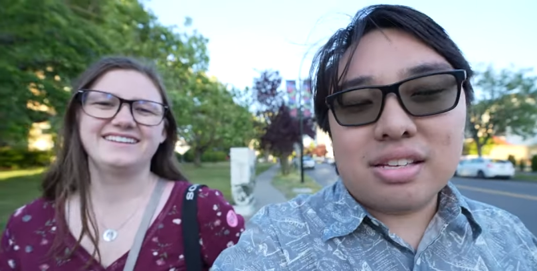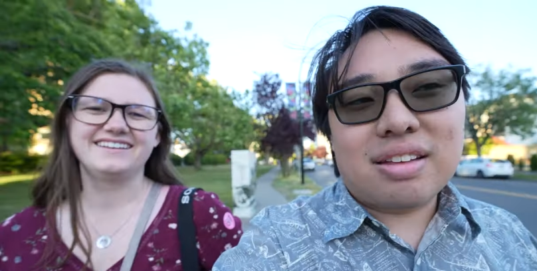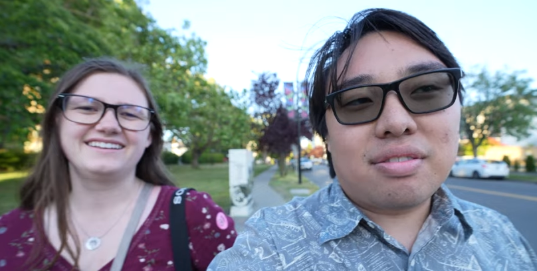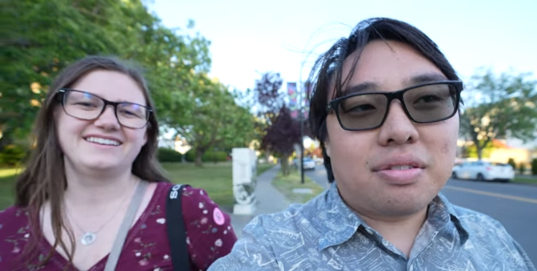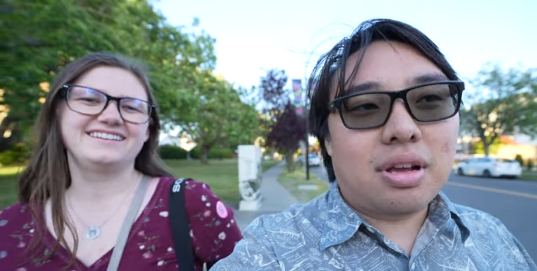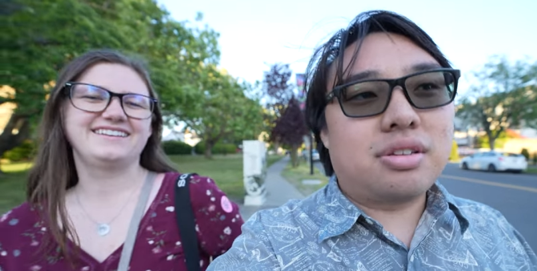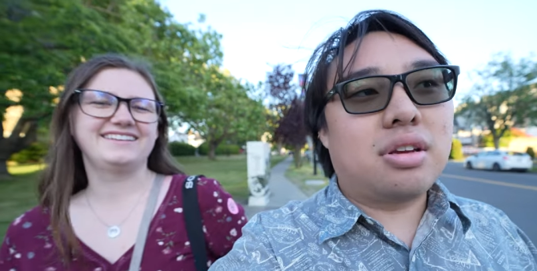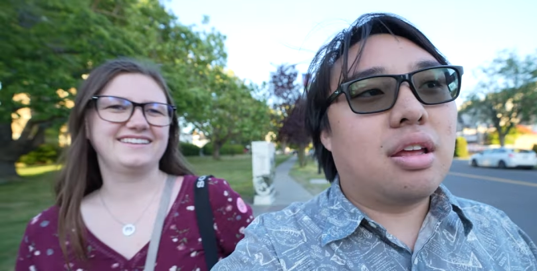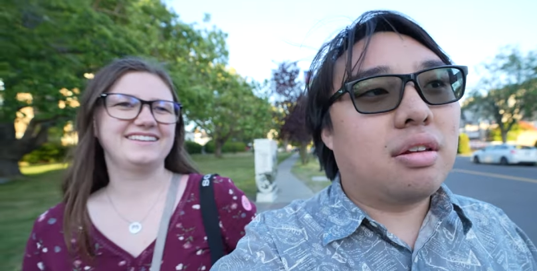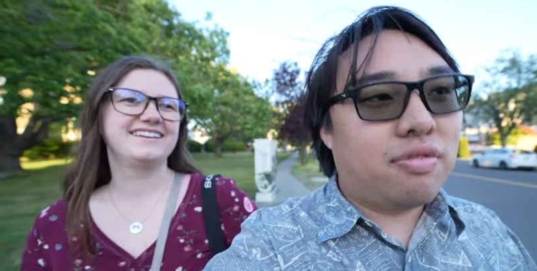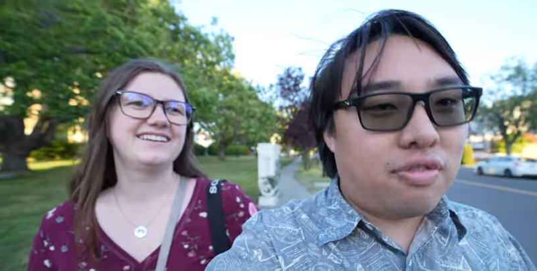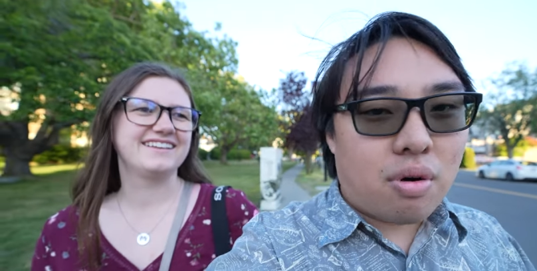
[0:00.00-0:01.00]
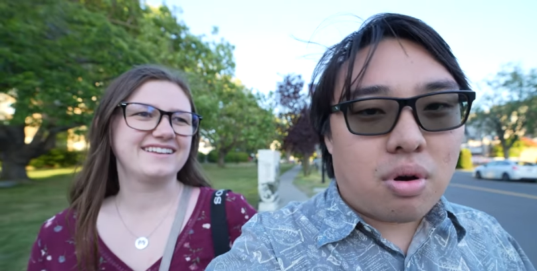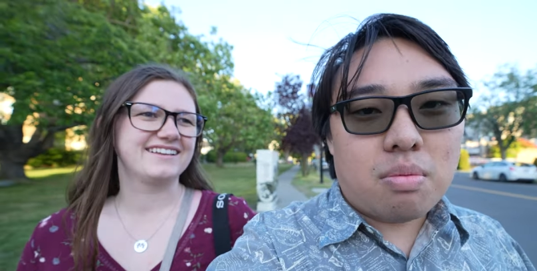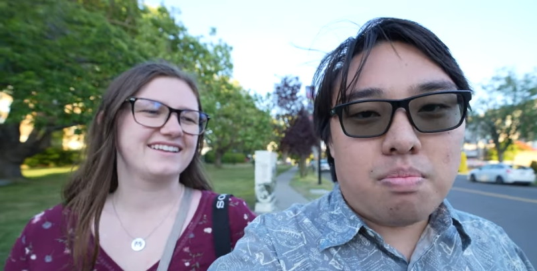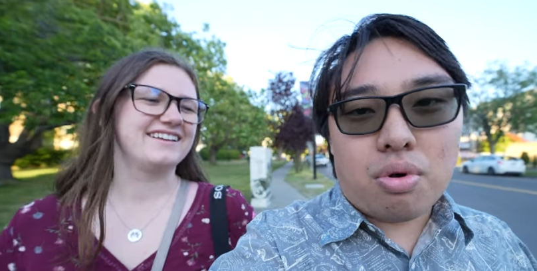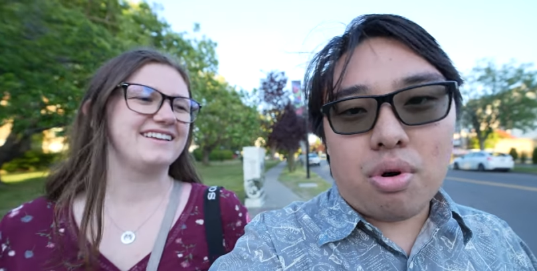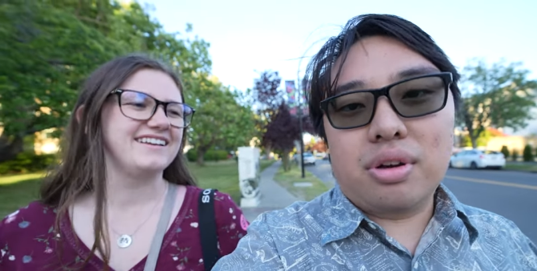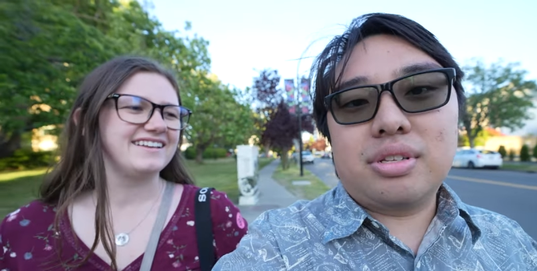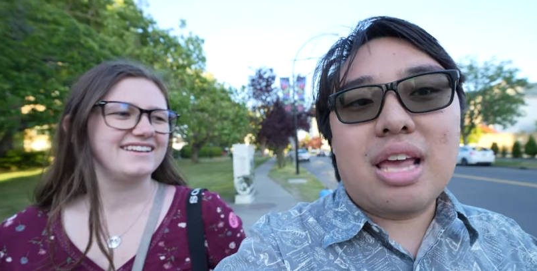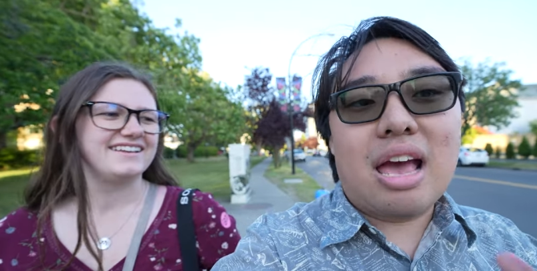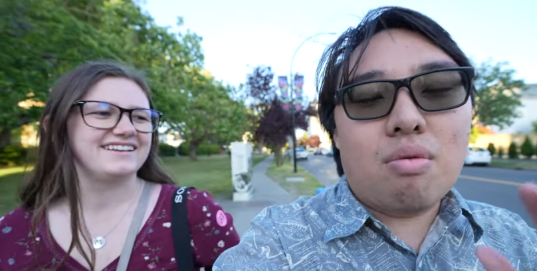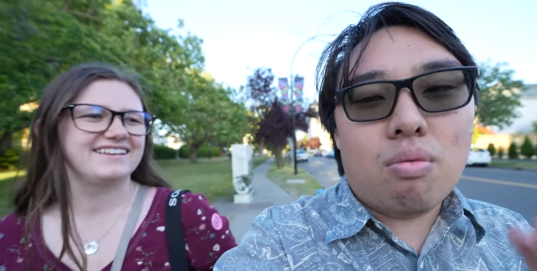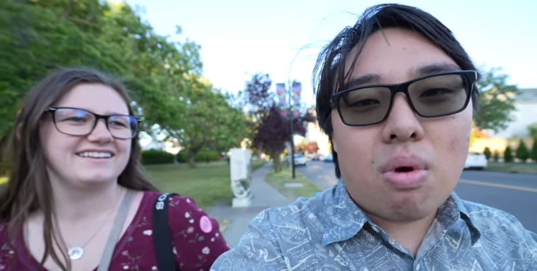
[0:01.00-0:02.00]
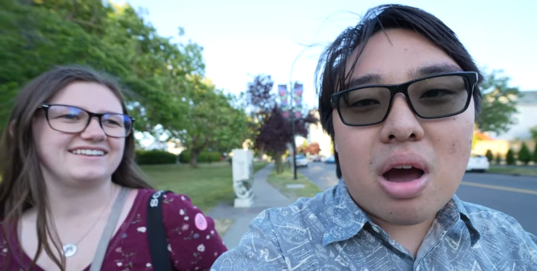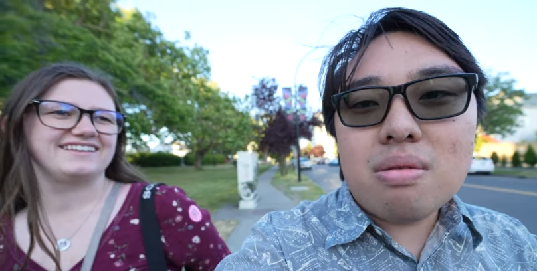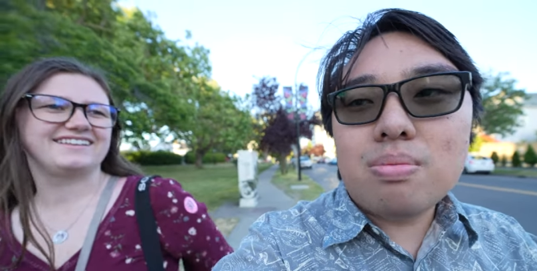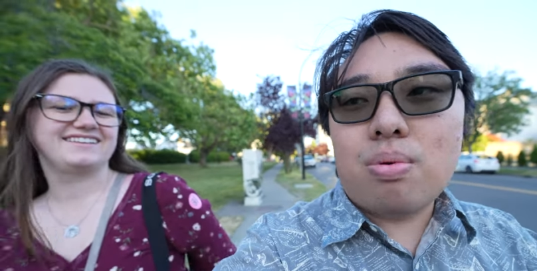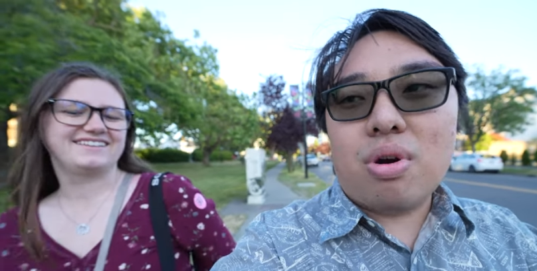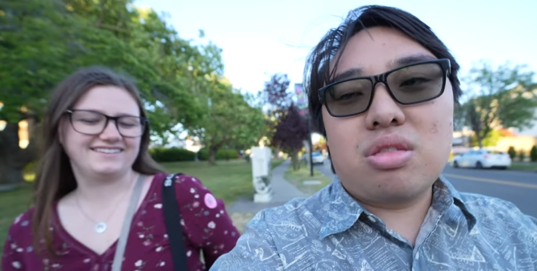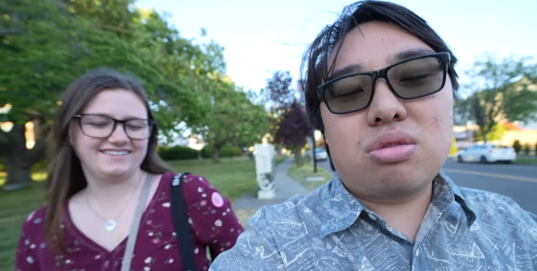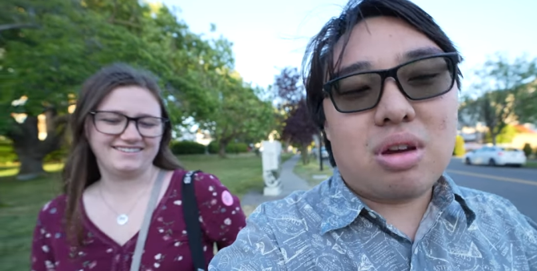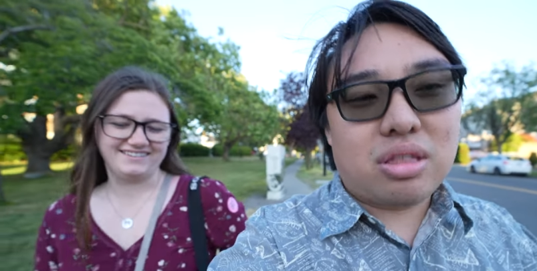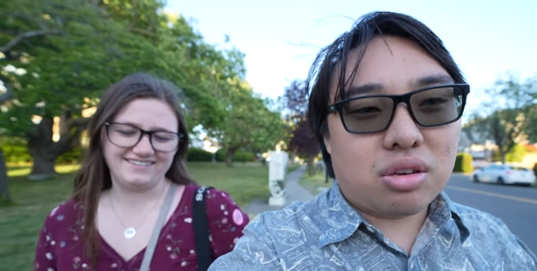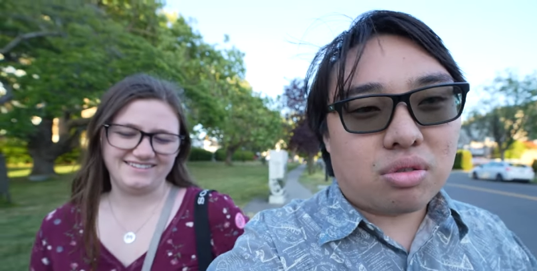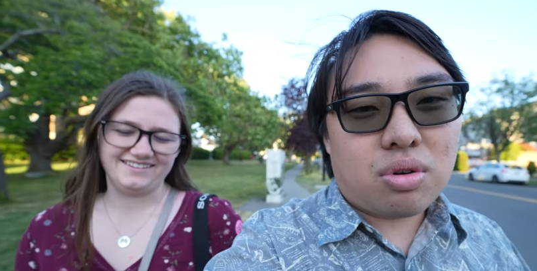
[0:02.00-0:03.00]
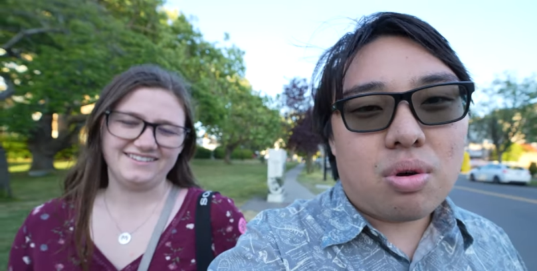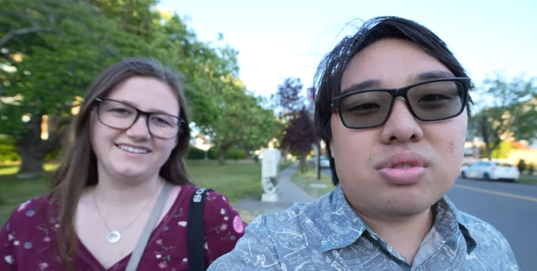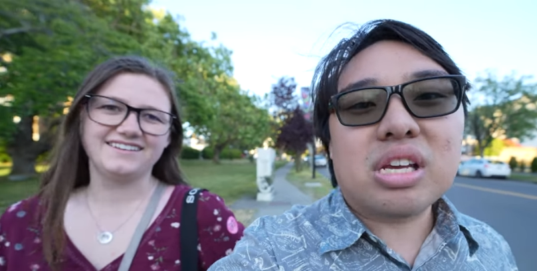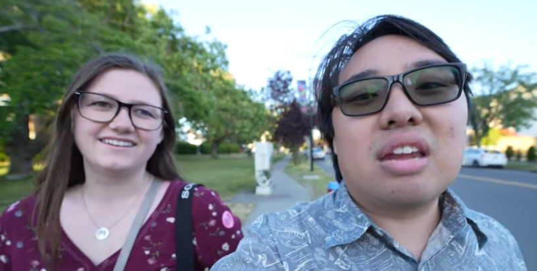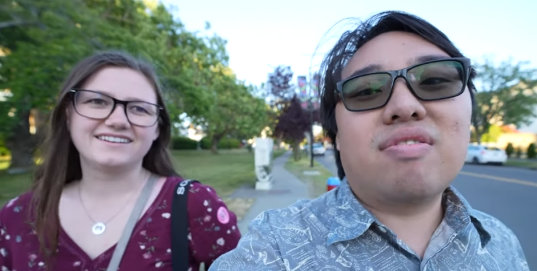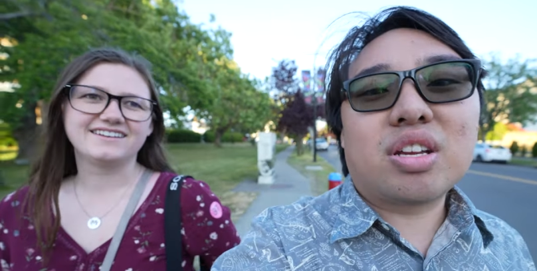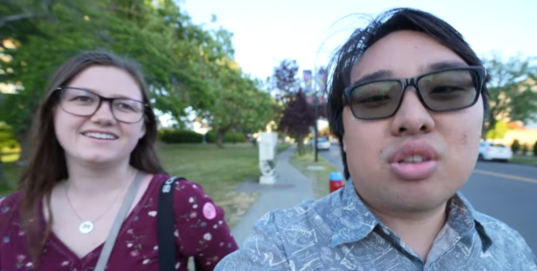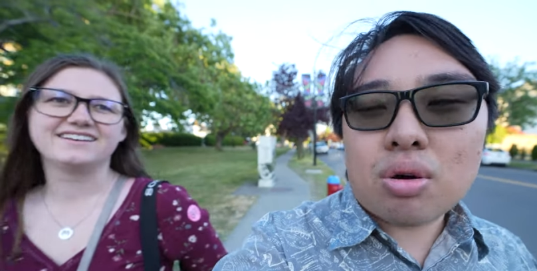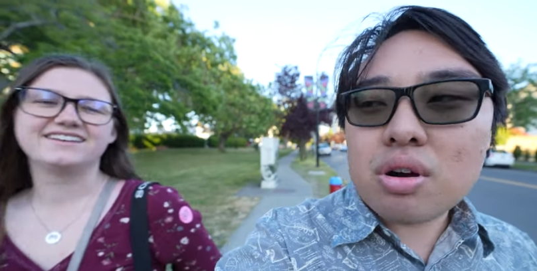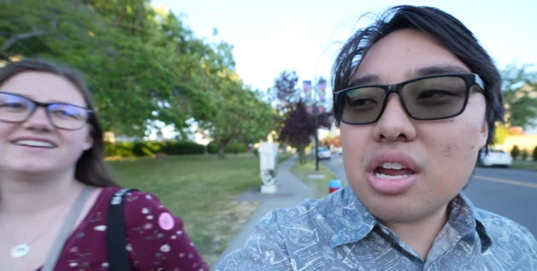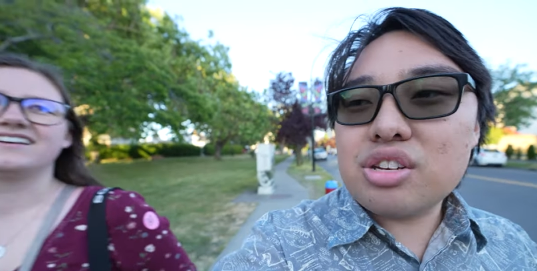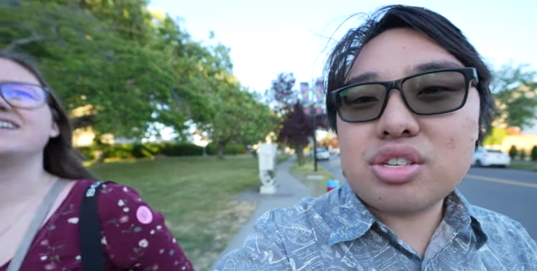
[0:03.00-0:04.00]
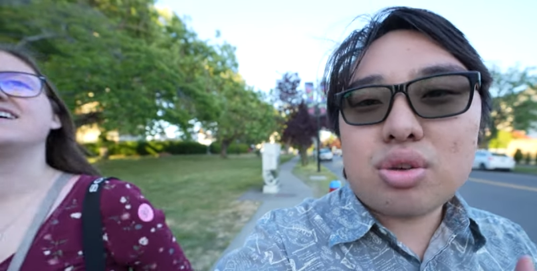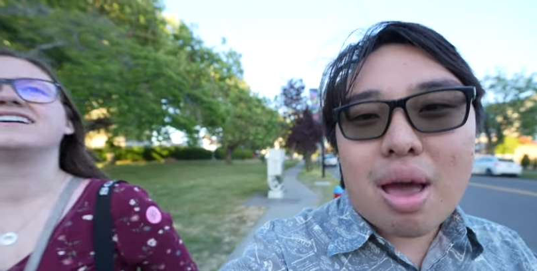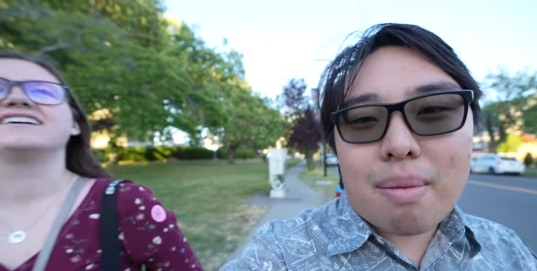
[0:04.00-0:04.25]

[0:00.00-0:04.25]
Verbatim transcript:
Speaker 1: does have to touch a foreign port at one point throughout the cruise, and Victoria just so